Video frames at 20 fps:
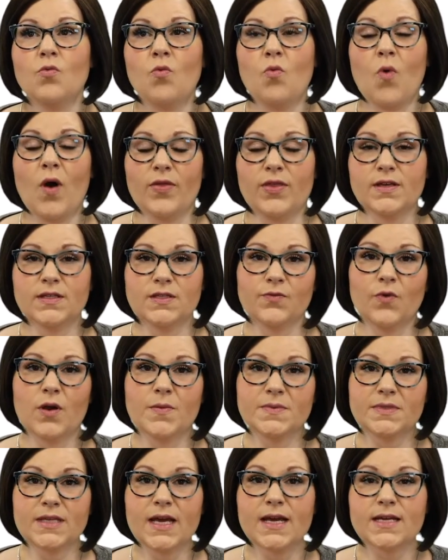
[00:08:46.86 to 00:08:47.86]
What this
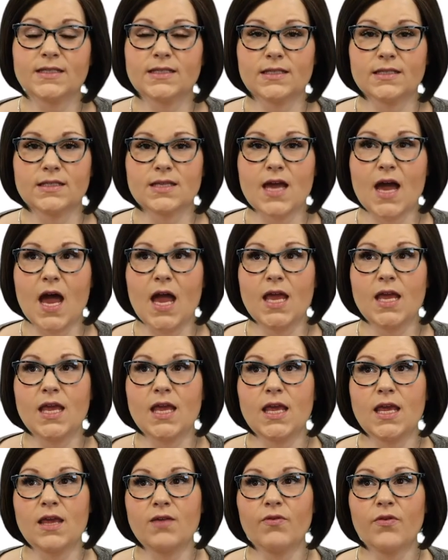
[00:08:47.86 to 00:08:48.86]
form says is that
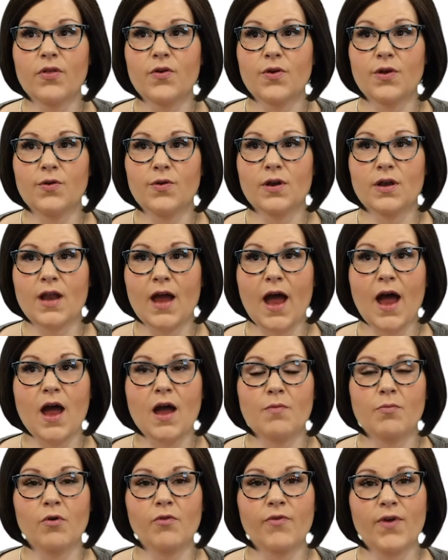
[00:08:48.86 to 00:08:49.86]
even though you are not
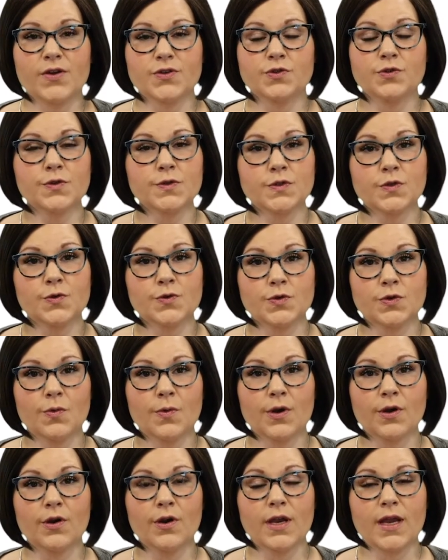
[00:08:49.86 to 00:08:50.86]
a professional social
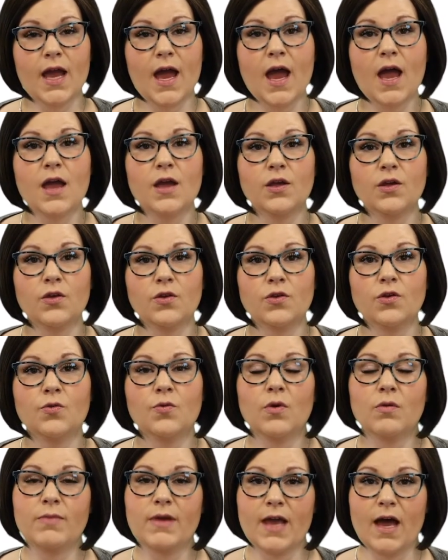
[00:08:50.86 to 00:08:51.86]
worker yet, you
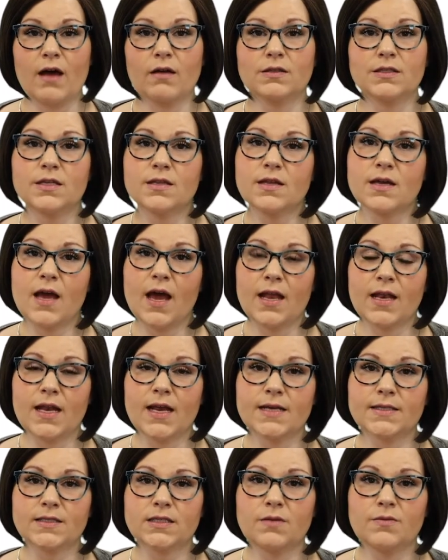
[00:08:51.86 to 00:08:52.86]
will be held to the
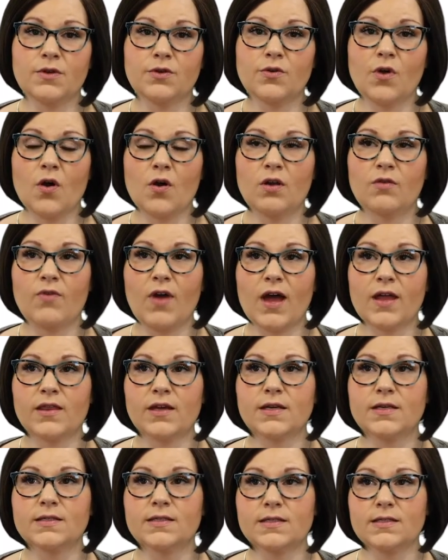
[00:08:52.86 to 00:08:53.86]
NASW Code of
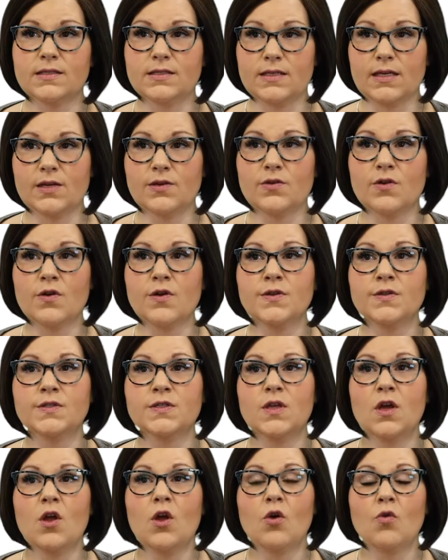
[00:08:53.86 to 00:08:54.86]
Ethics
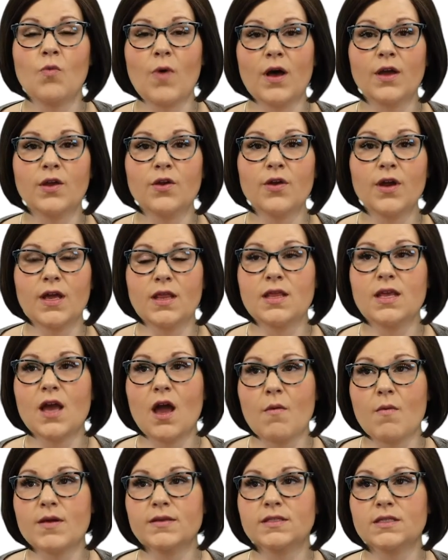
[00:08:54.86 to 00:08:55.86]
standards while you're in the
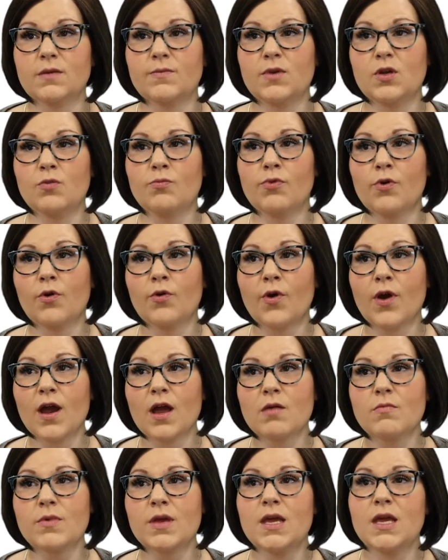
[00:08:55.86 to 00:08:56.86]
MSW
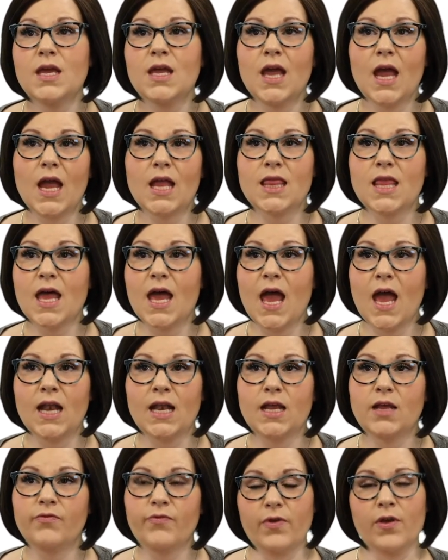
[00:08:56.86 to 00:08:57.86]
program, and that
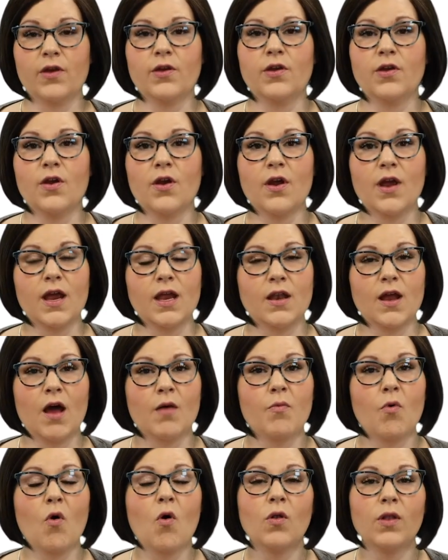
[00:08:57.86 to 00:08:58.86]
any failure in
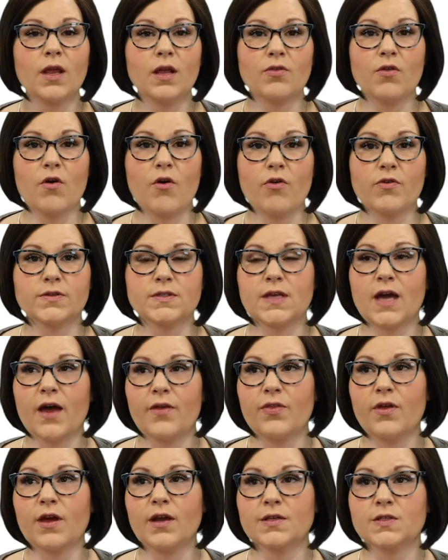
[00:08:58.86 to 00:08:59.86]
upholding those
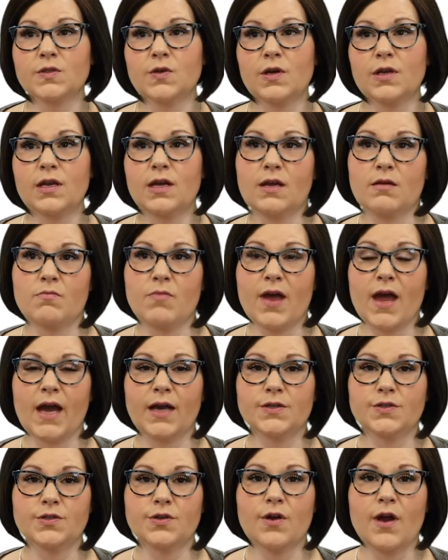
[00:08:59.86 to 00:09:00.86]
ethics could
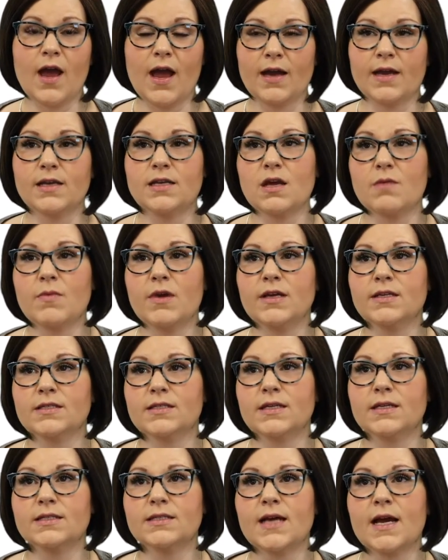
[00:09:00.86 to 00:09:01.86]
impact your academic
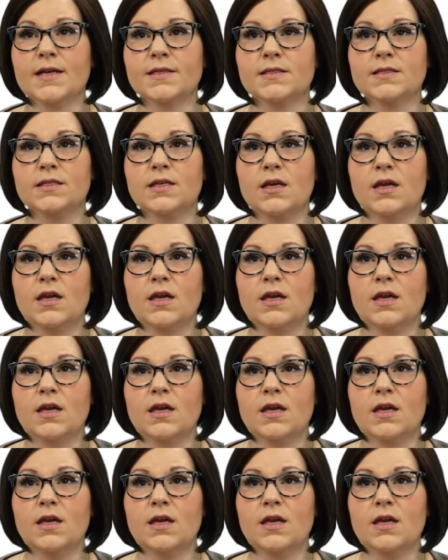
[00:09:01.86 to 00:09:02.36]
success